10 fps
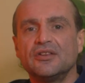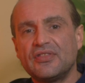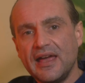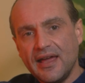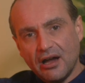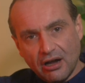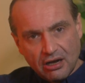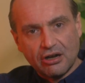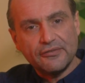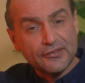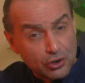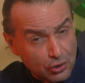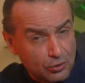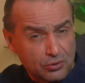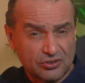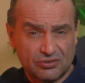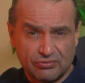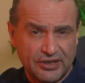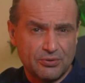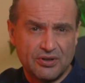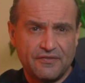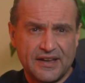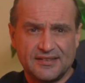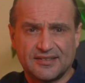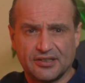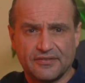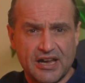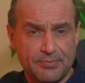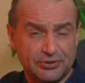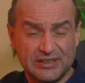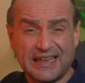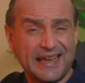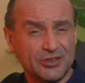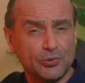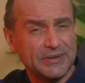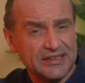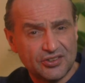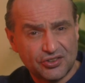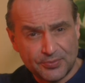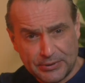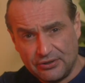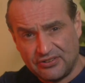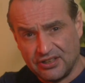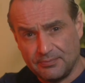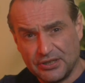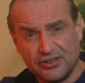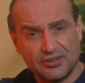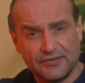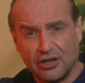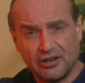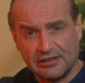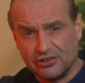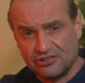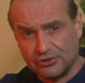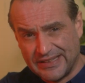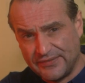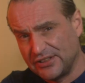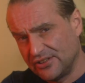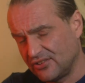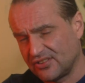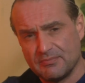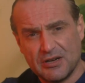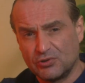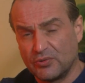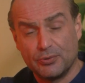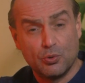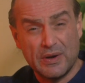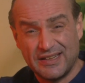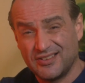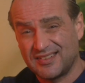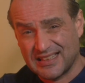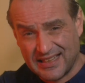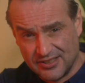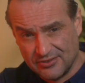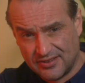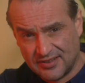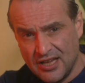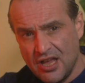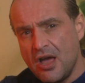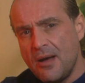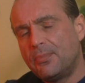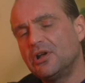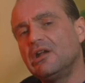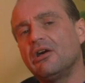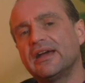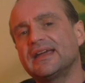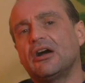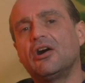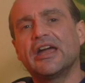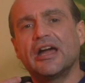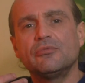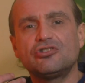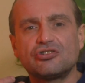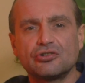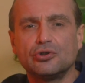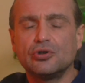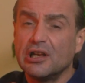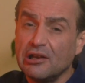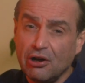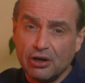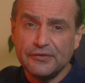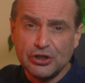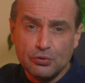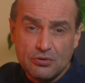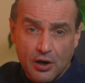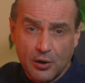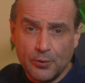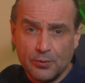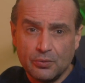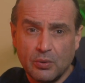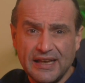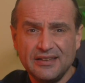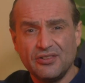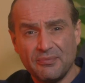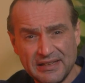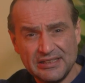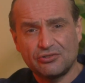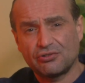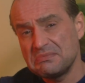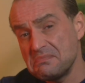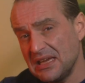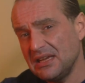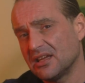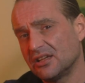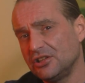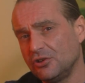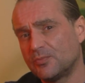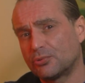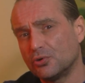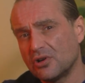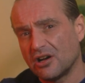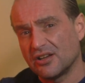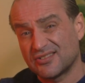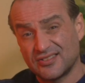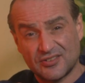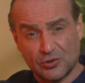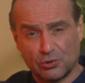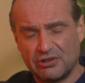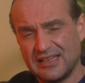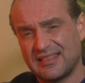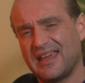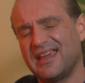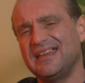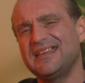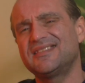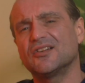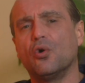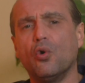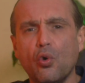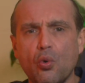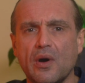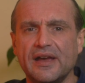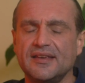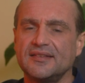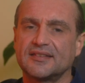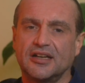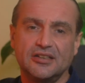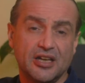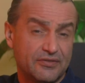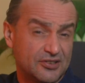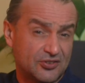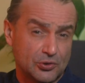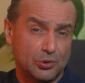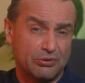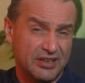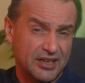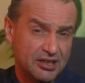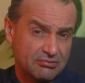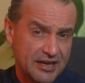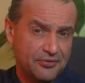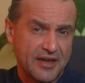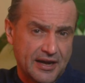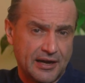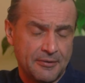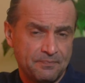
There are, of course, real events that have happened and cannot be disputed because of archaeological evidence and multiple witness accounts. But like I am sure a lot of you know, when the mainstream media news broadcasts a story, there is always another story around that.